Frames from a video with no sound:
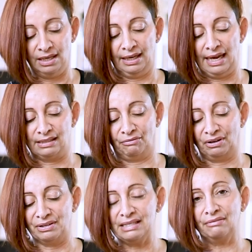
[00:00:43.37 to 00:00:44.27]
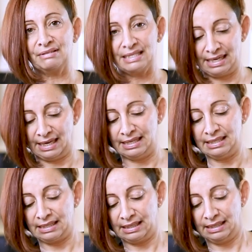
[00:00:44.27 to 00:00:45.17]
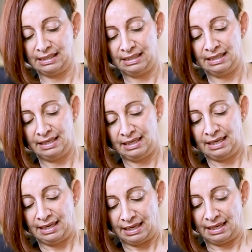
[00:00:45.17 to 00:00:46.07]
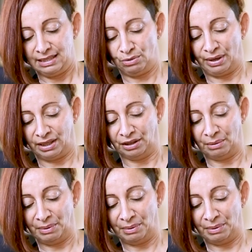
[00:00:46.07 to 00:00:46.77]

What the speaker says: It has a very different taste, and we're going to